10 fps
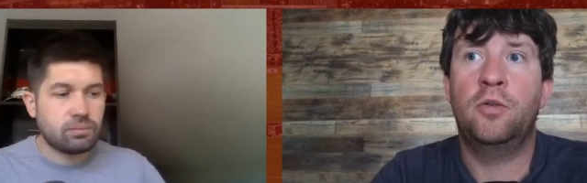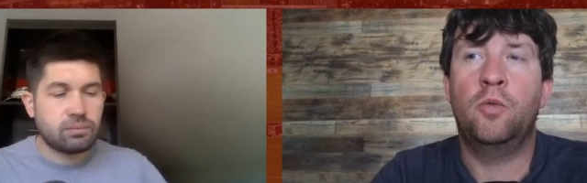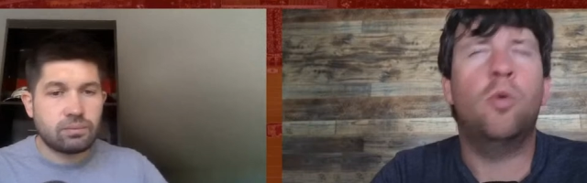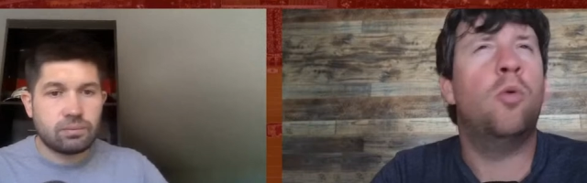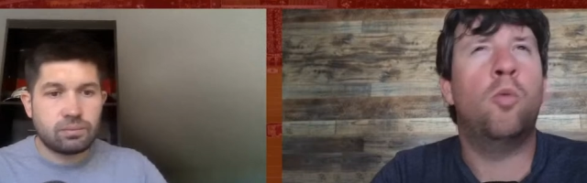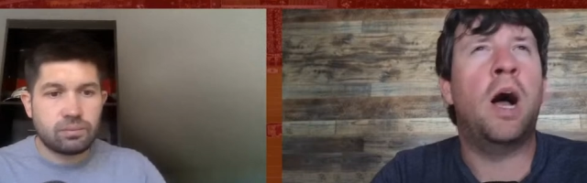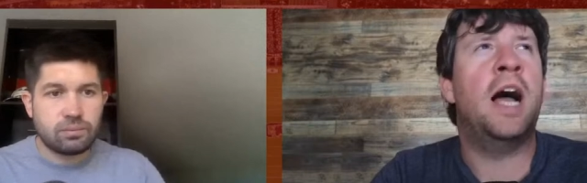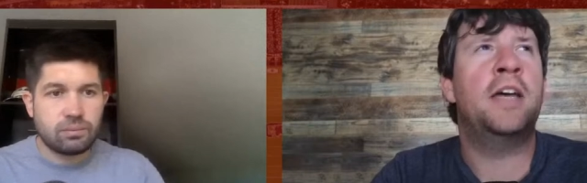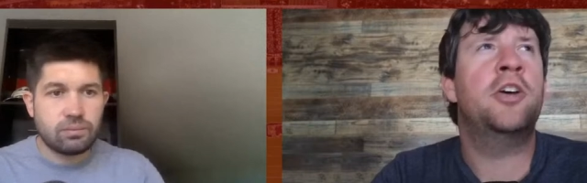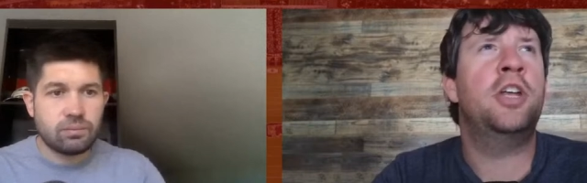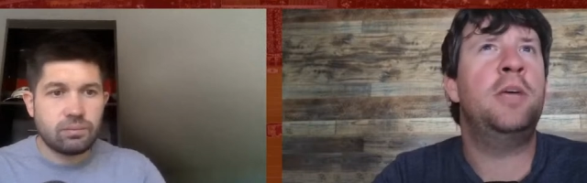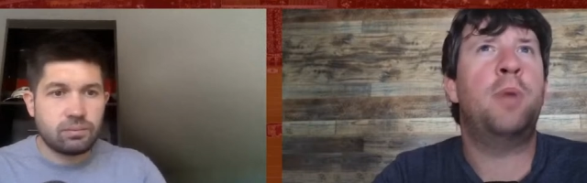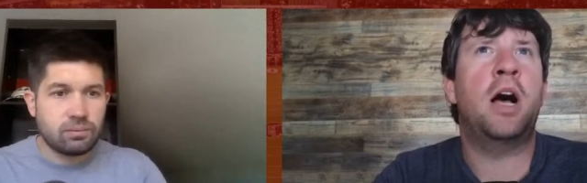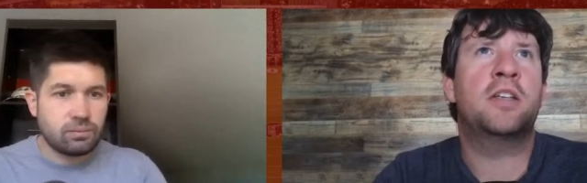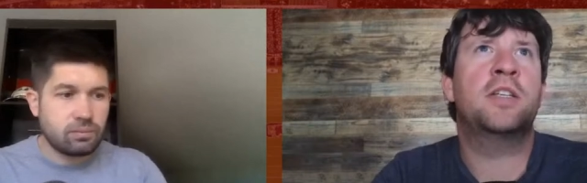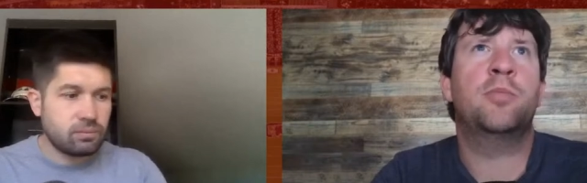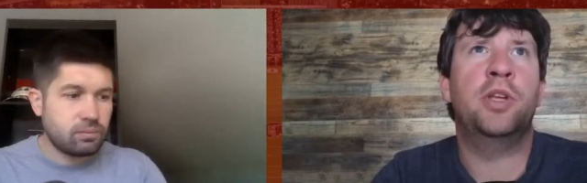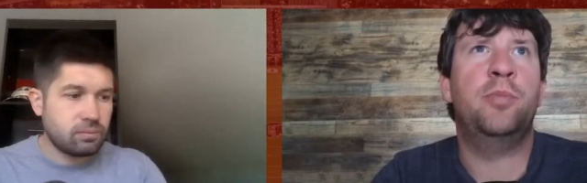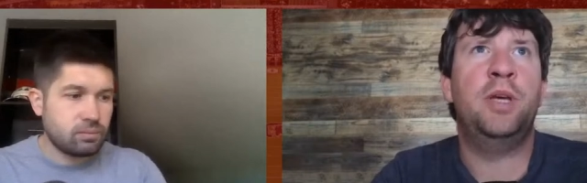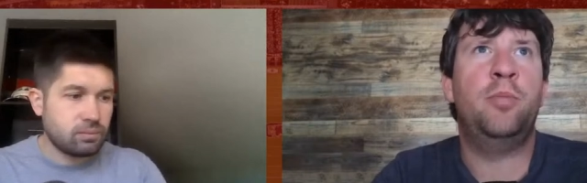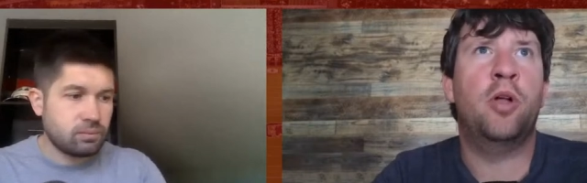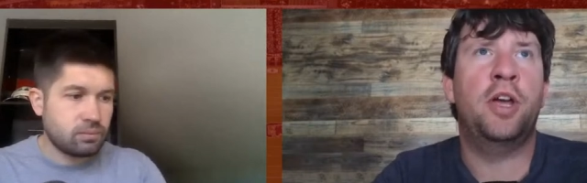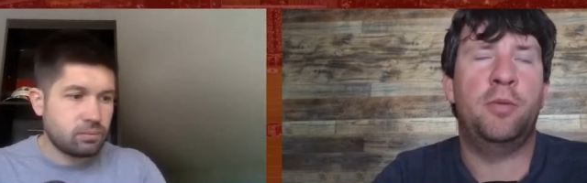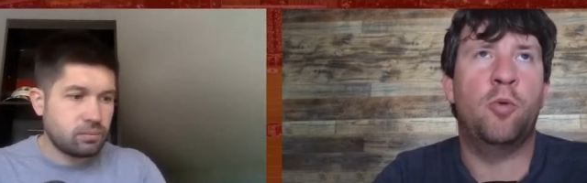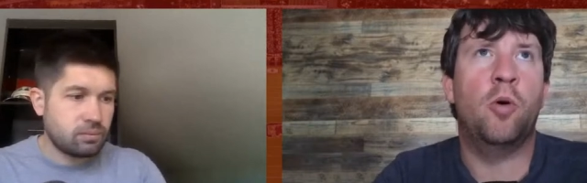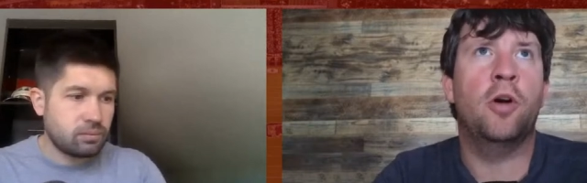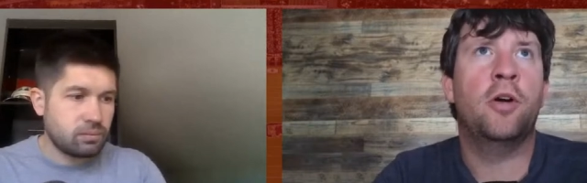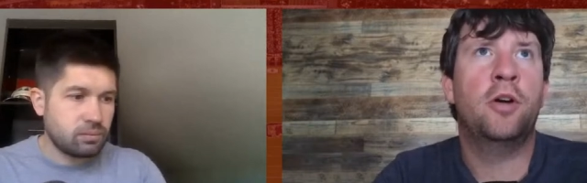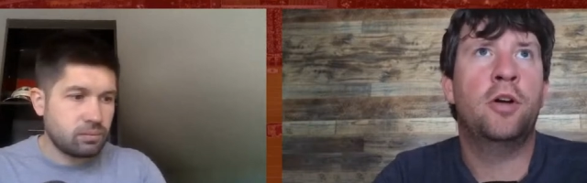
Speaker 1: why could he possibly be playing more?